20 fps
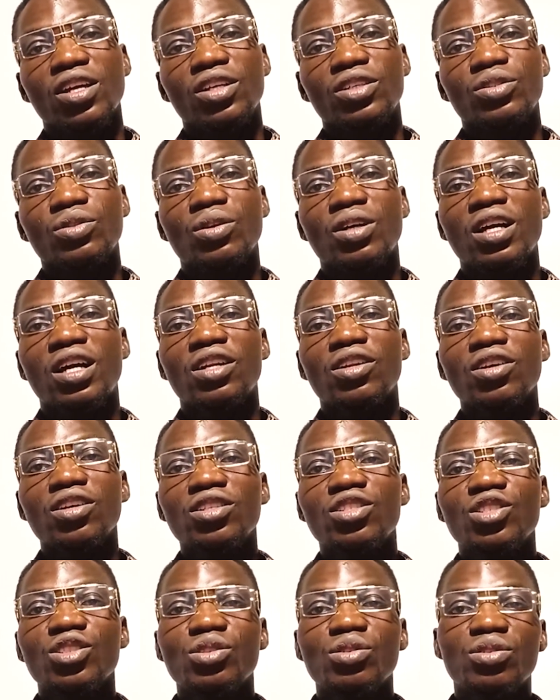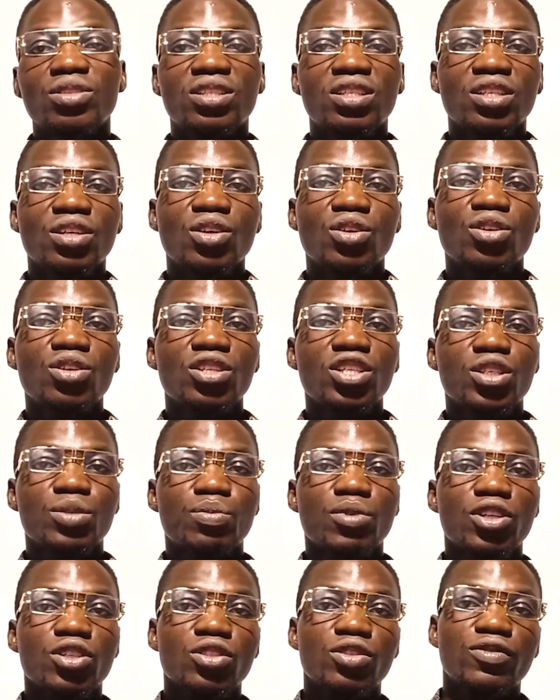you cannot use the old
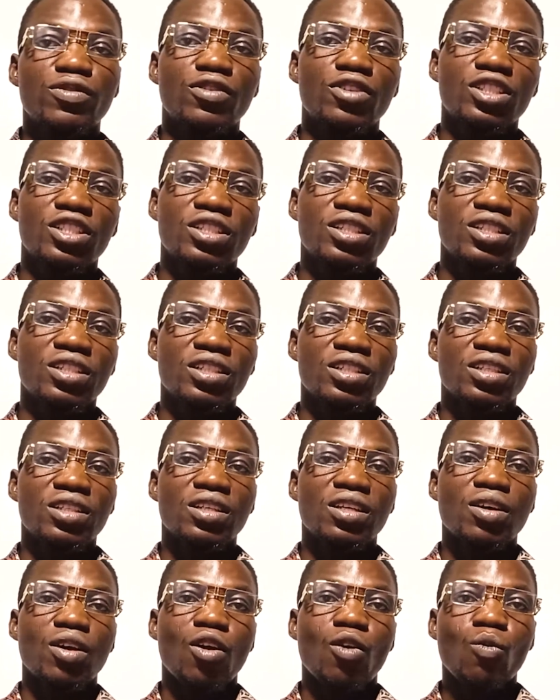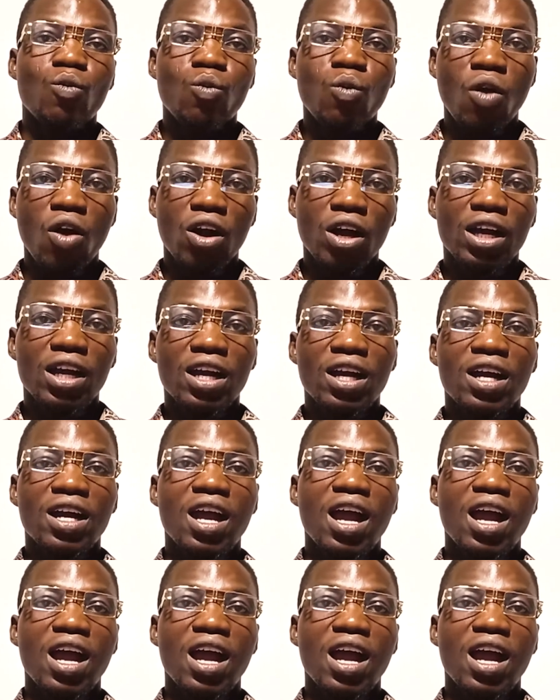sponge for the work.